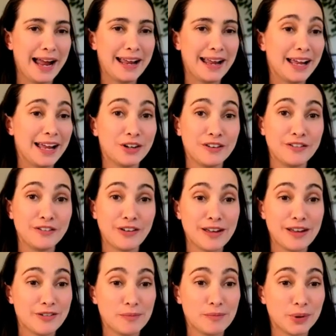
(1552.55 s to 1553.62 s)
i don't know if i
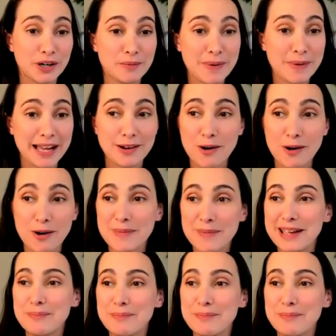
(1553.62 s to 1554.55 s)
even put on my on my